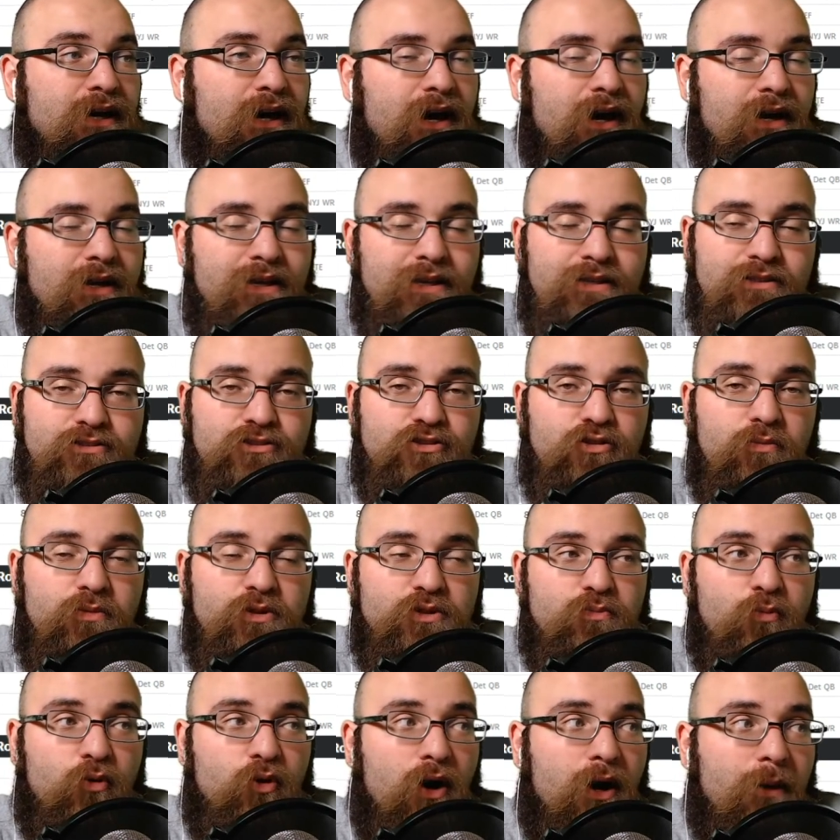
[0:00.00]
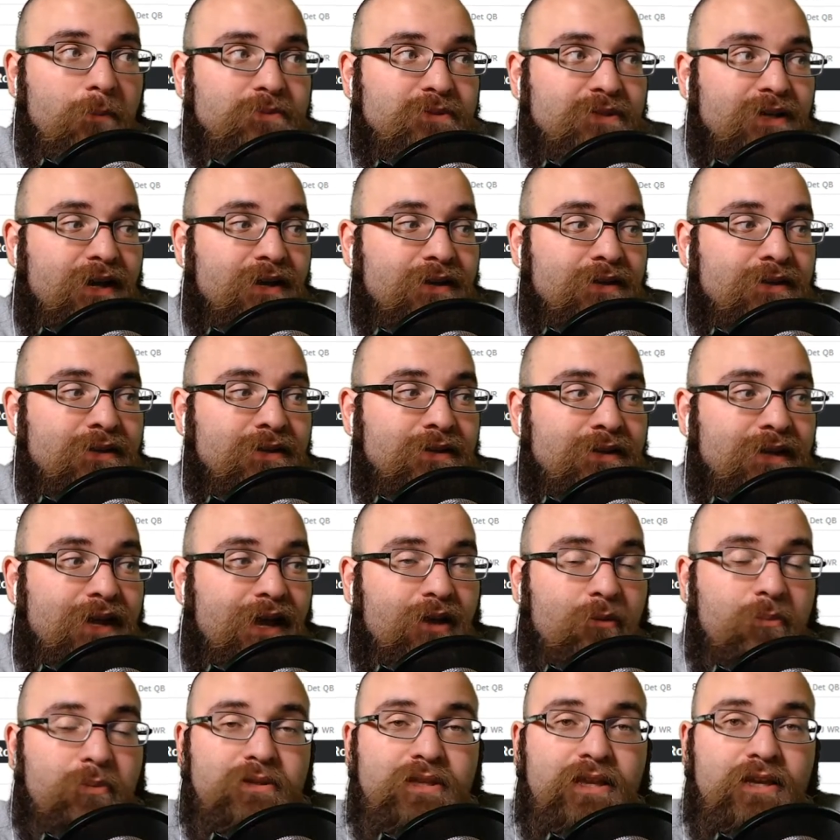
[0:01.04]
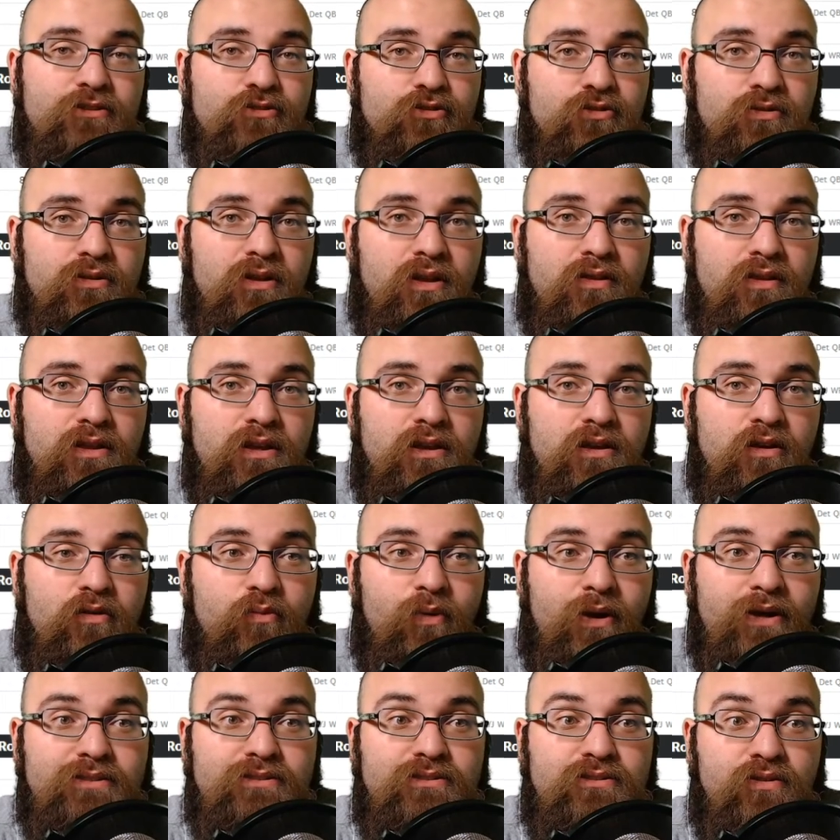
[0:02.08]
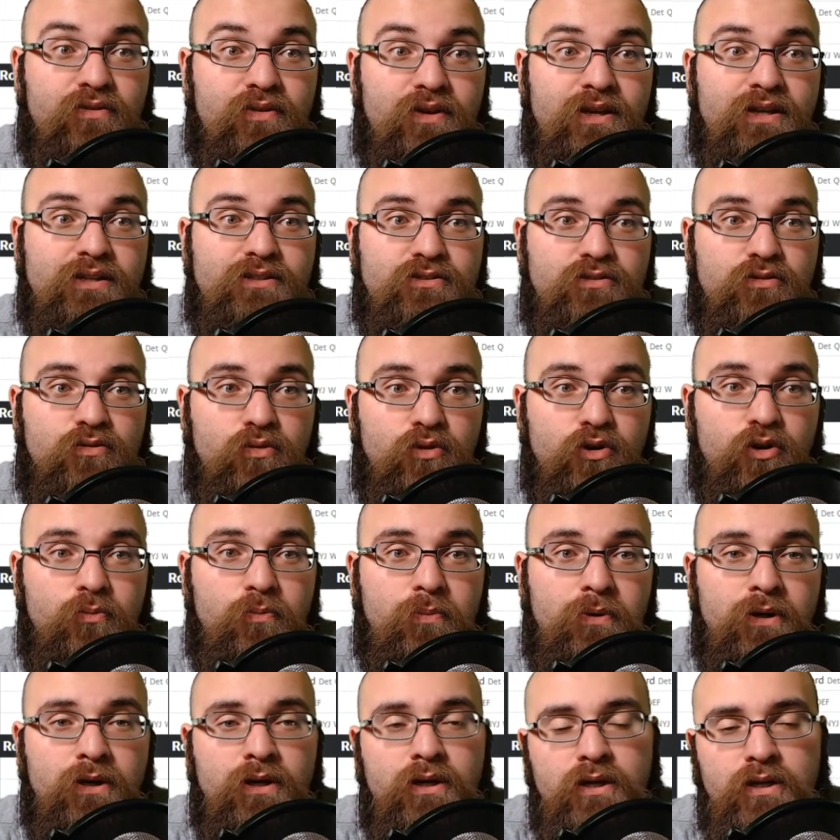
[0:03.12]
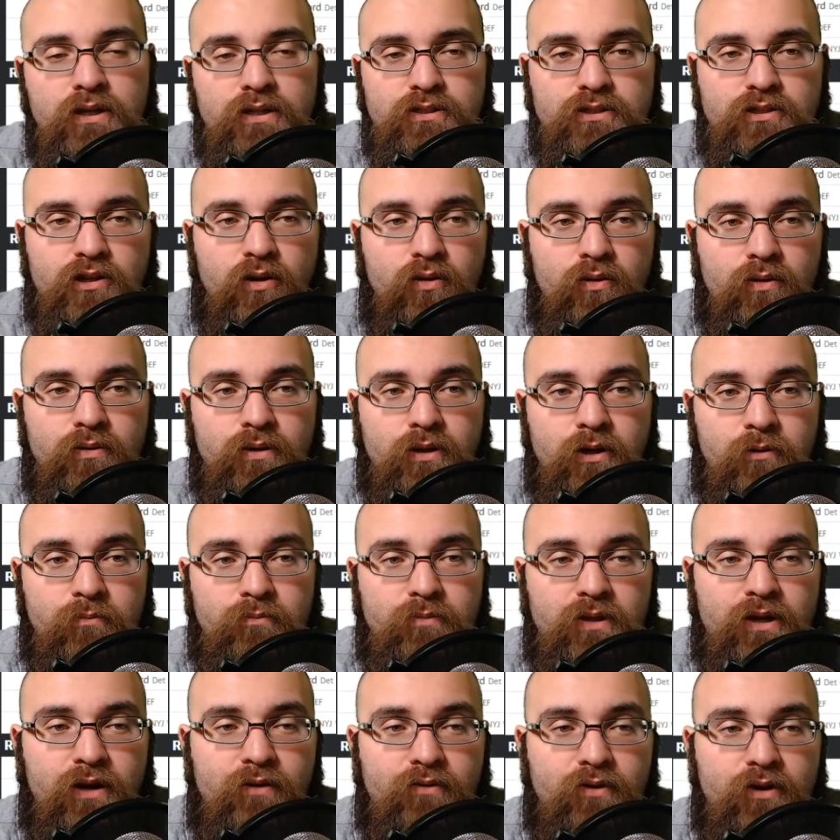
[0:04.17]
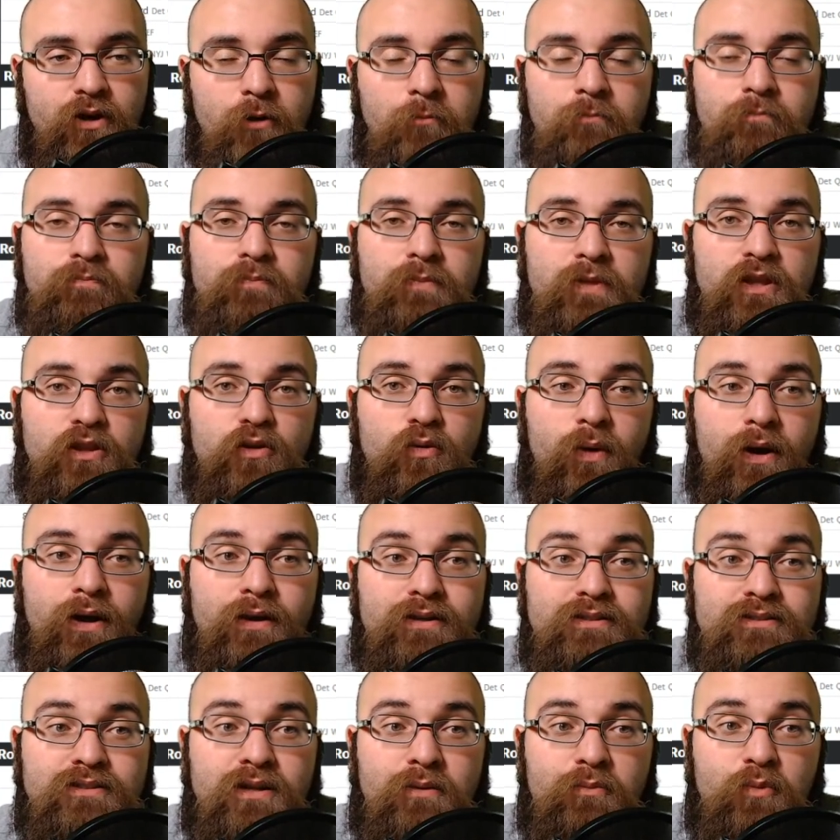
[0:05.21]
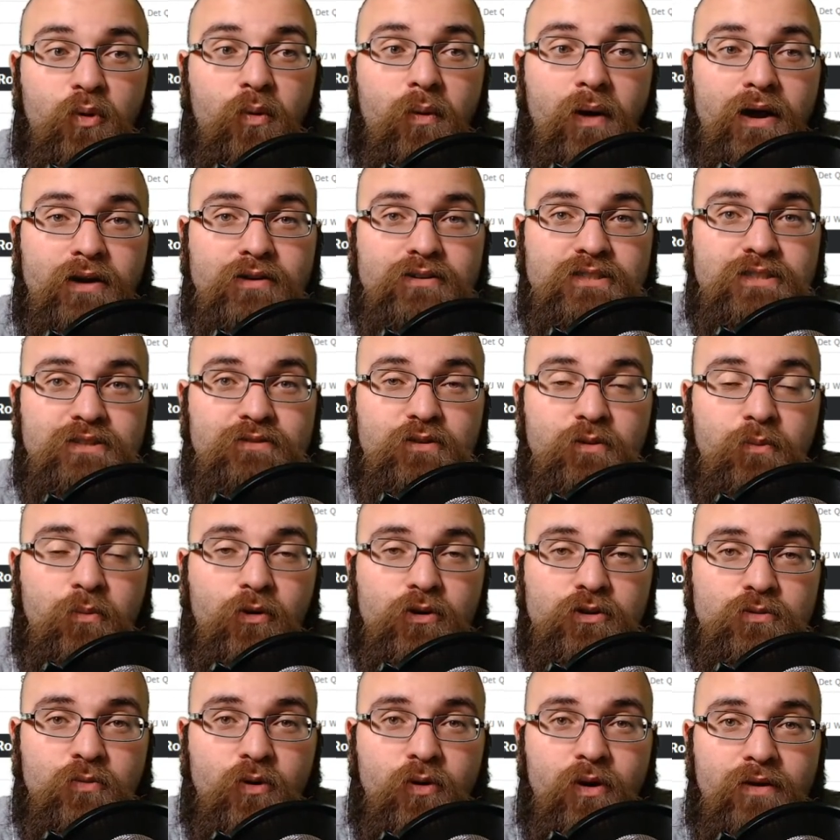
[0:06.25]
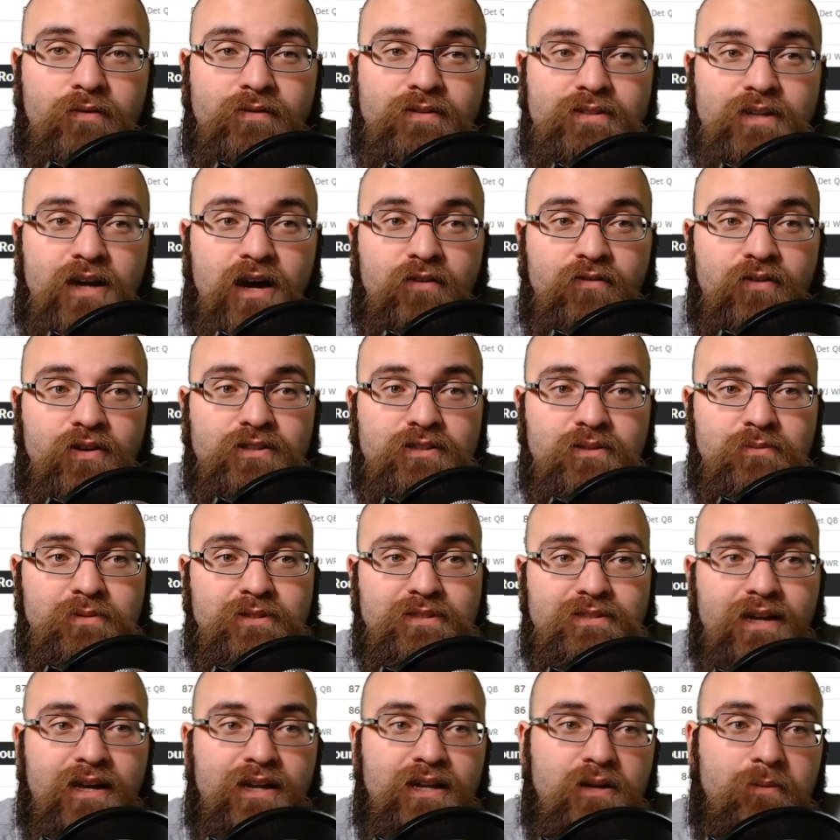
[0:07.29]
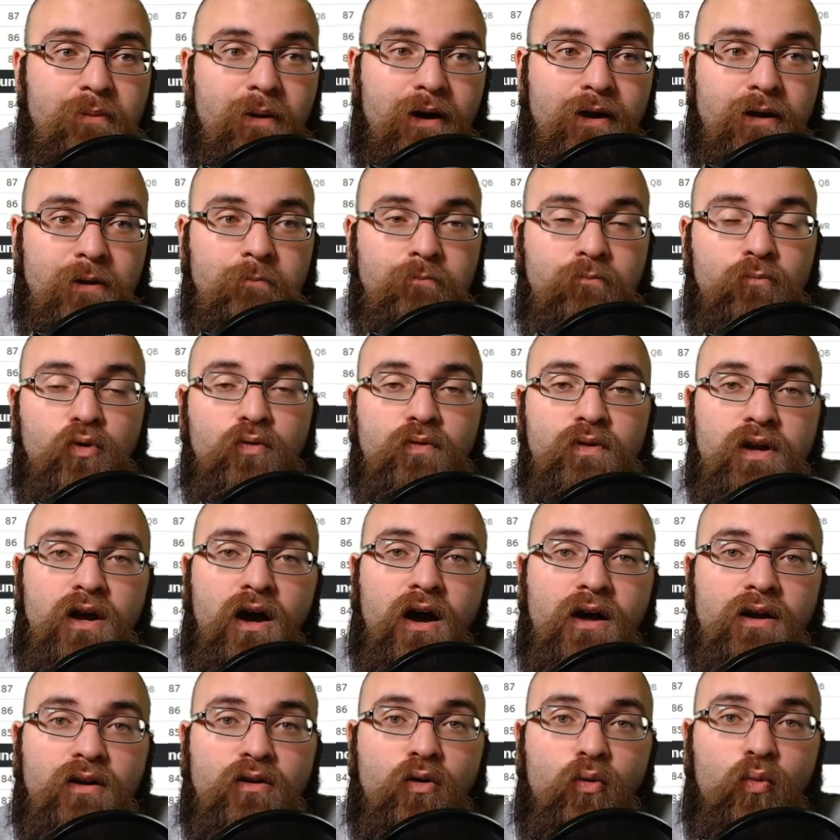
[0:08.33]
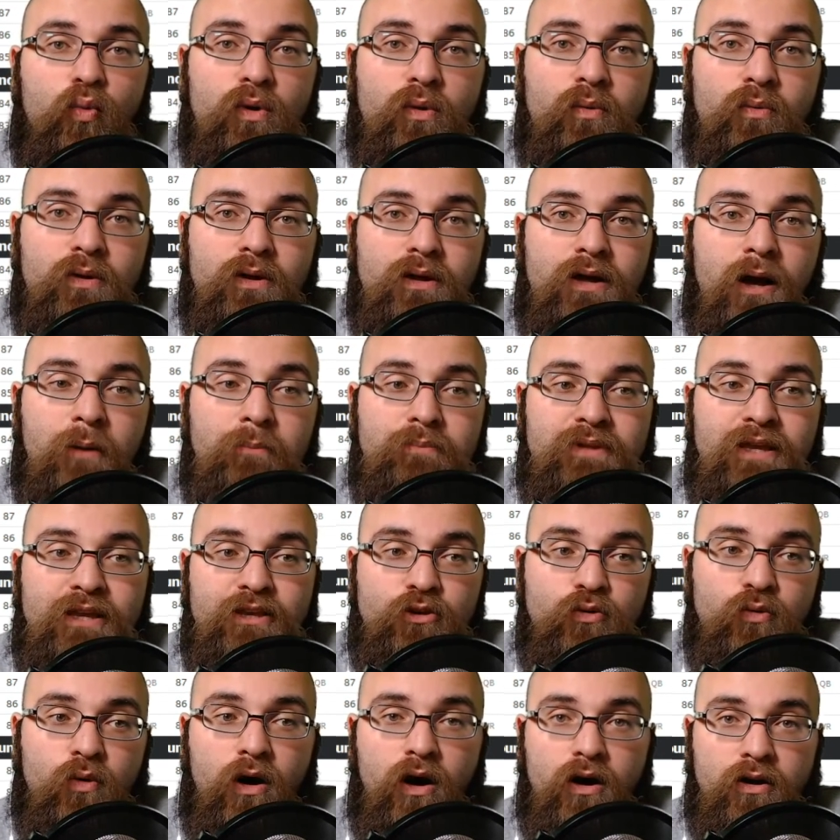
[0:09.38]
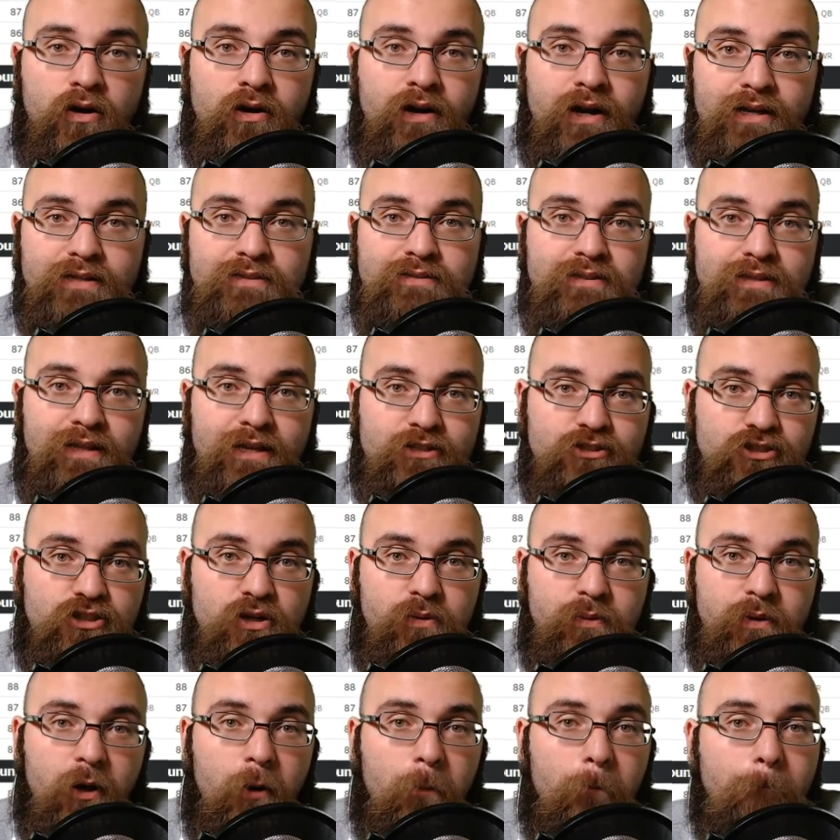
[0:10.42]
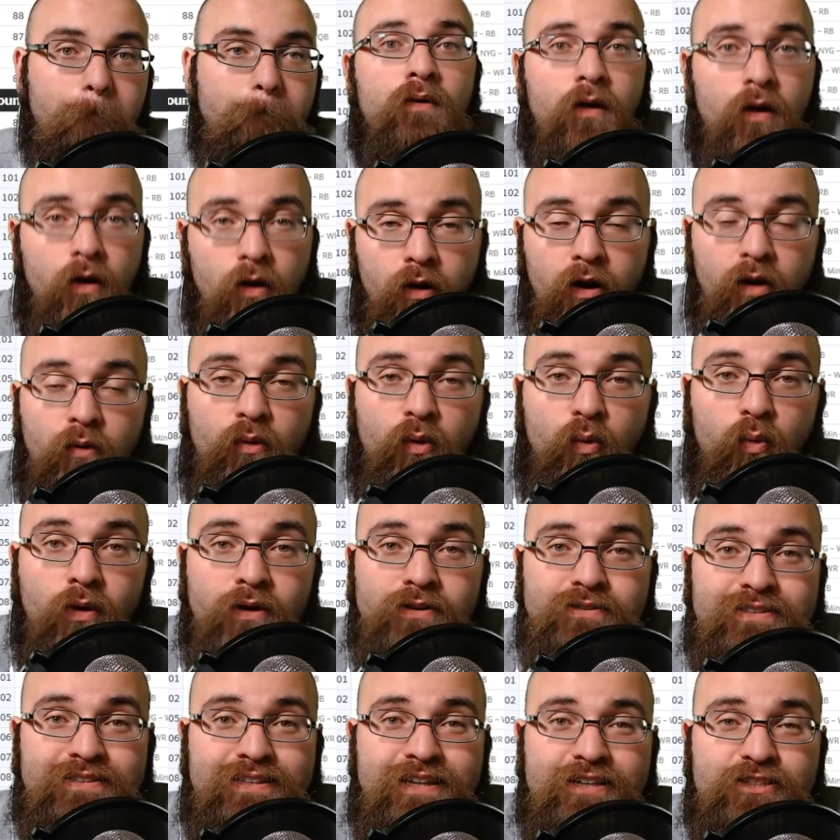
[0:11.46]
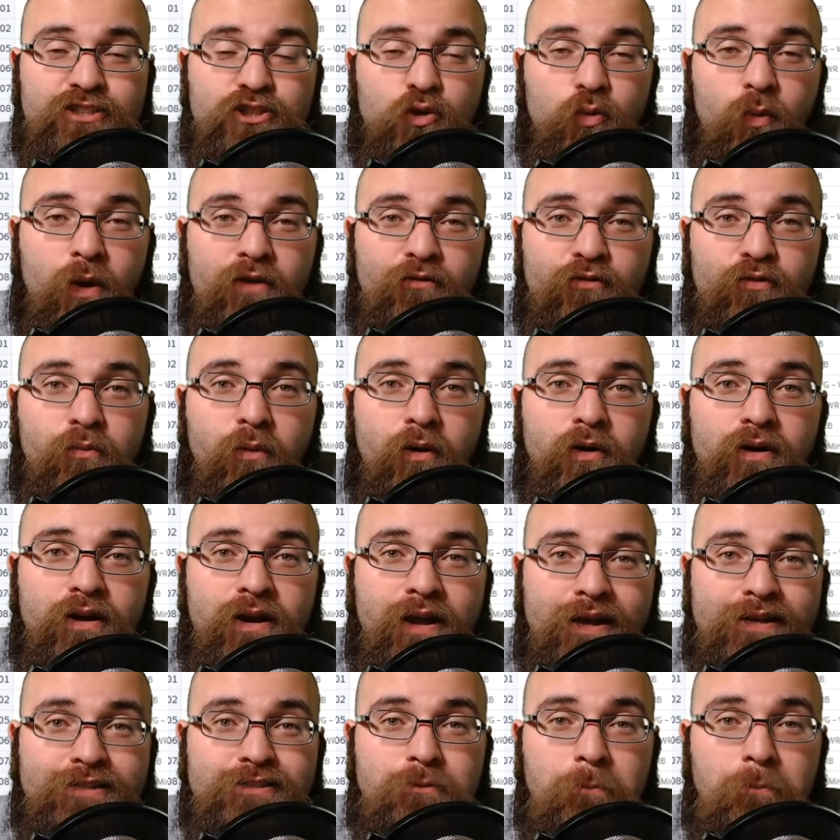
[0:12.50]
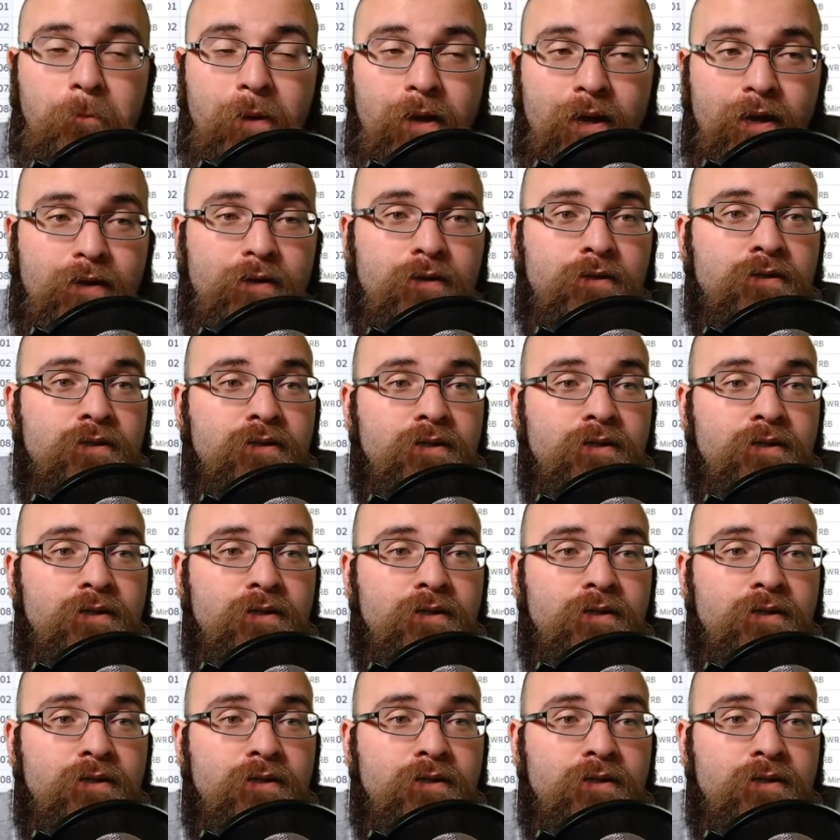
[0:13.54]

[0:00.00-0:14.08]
He has so much more upside and potential than the rest of his group. So, you never know. Either way, he's the number one wide receiver of the Baltimore Ravens offense. I'm excited about it. Moving on, we will update you on our next selection. Here we go. All right, we're one selection away from our next pick.